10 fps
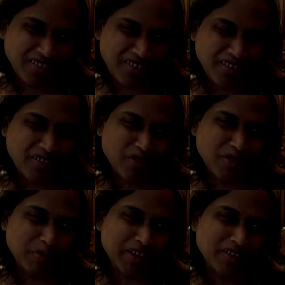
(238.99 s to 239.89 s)
I don't know, I
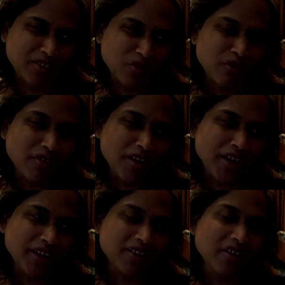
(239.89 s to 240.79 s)
mean it's all
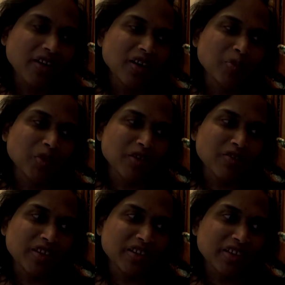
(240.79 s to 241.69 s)
right, but I
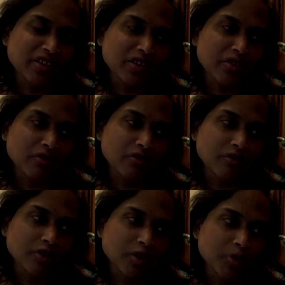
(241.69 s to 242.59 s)
really need to
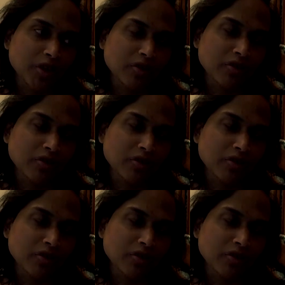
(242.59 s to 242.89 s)
speak to